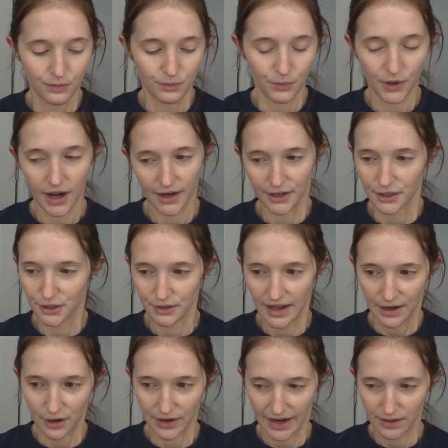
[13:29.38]
we're not gonna do
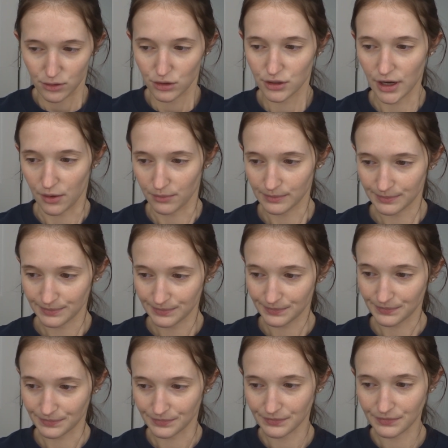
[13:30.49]
that. Okay, so
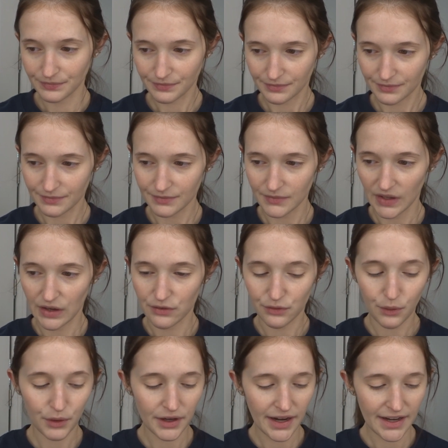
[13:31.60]

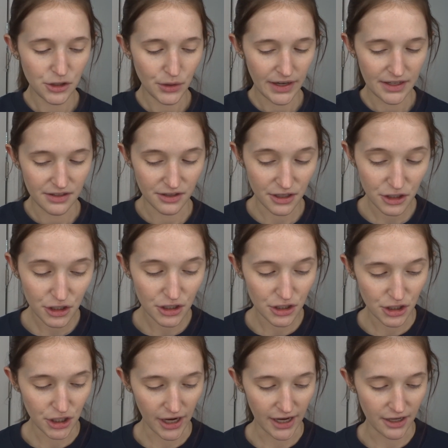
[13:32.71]
for a transition
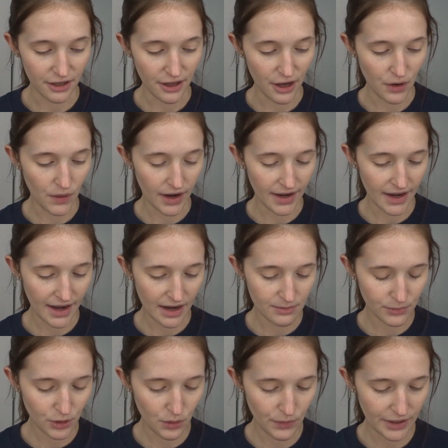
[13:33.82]
shade though, I
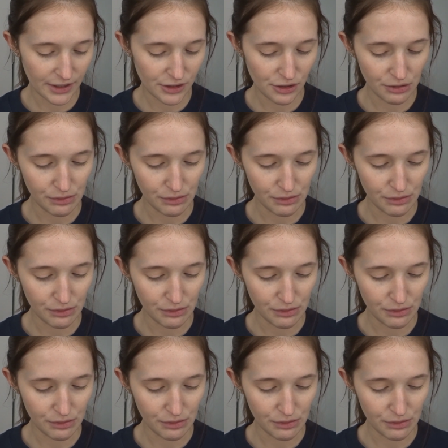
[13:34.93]
am going to